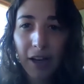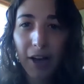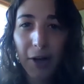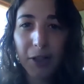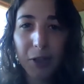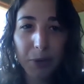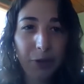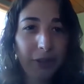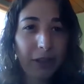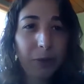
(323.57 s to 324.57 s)
So we
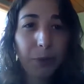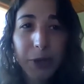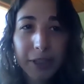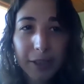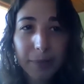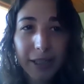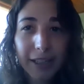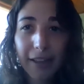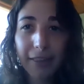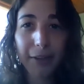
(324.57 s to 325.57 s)
created an awards
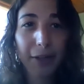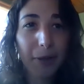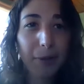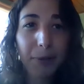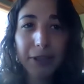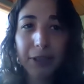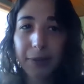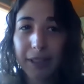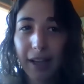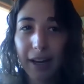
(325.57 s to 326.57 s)
committee, and they're going to be
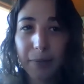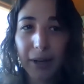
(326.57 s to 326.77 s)
pursuing that.